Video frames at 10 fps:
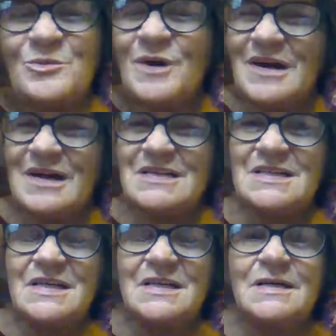What?
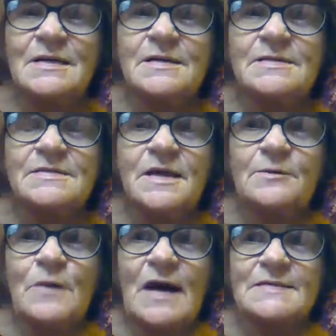
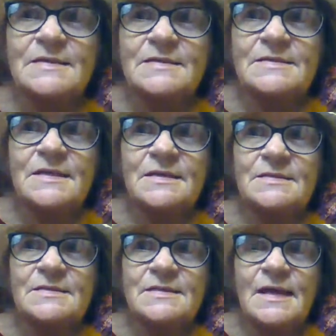Sunrise and
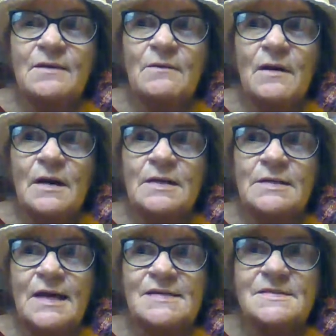Sunset
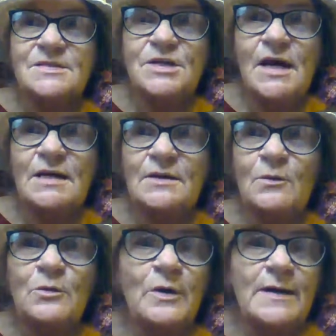Rockin' Daisy Jane
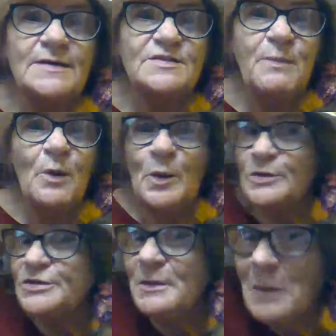on Granny's
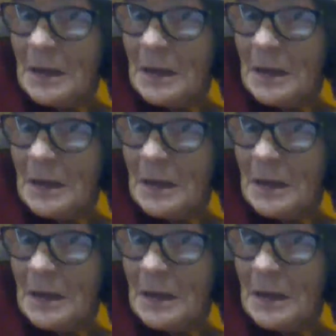Porch.